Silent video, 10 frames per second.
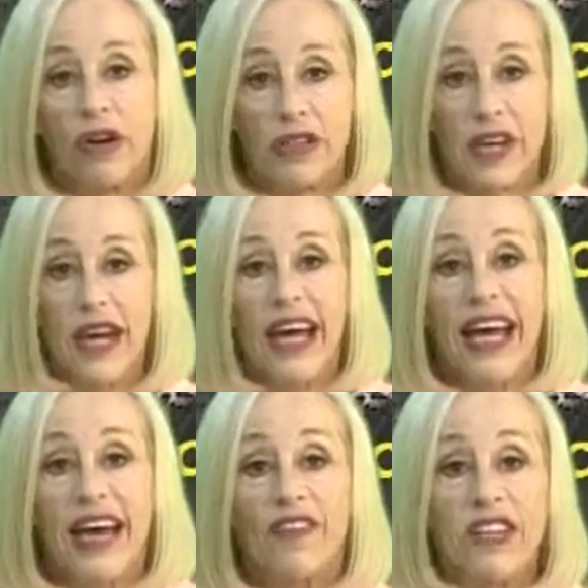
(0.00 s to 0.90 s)
Because
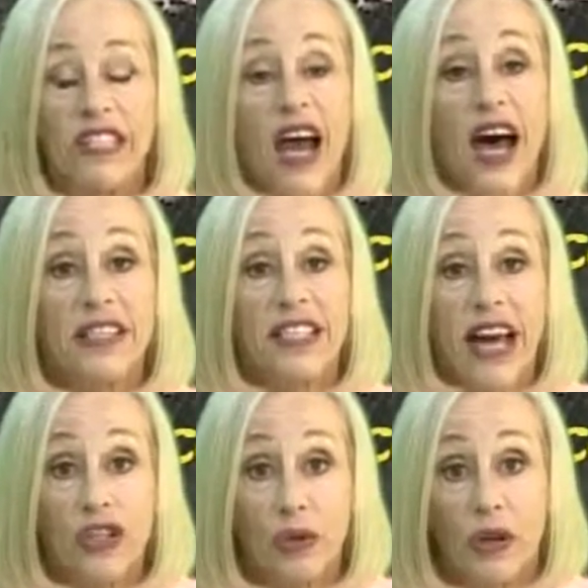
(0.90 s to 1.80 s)
if it's not
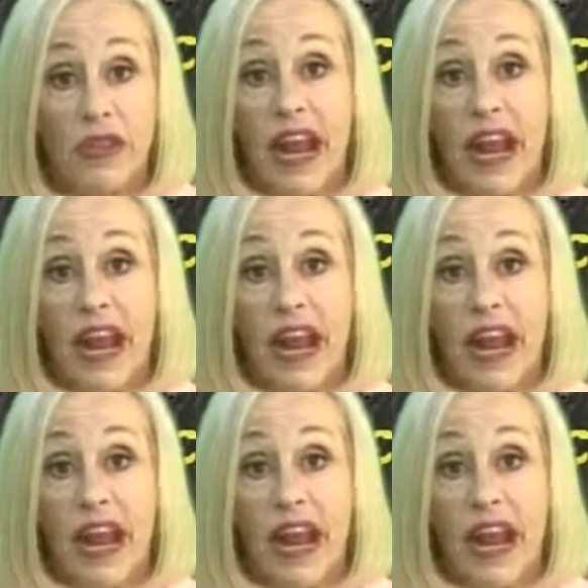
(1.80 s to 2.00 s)
sexual,